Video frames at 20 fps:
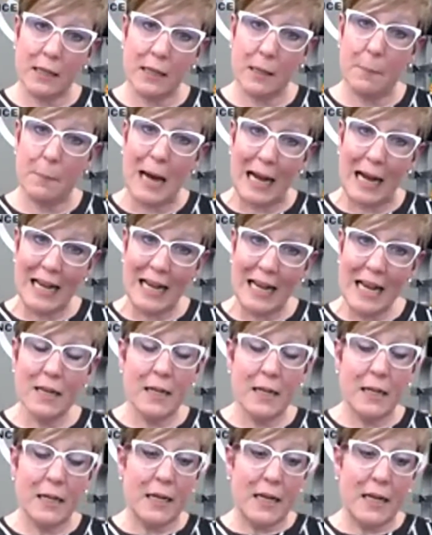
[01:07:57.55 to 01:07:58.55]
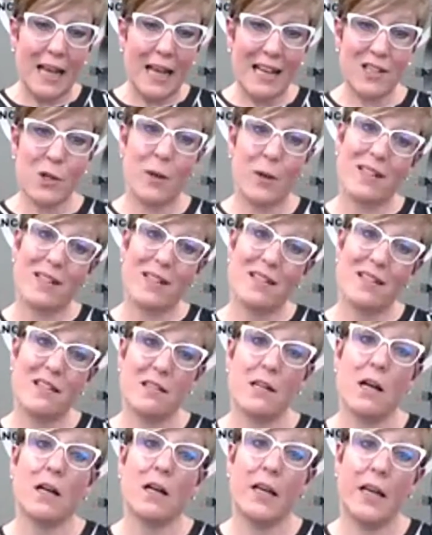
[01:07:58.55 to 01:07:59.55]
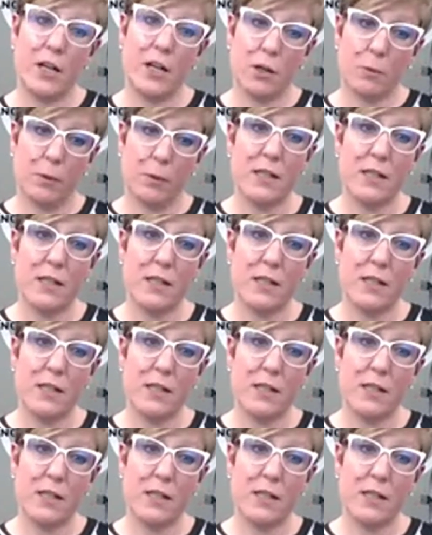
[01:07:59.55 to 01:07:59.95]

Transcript: in the body, and so it gets stuck in your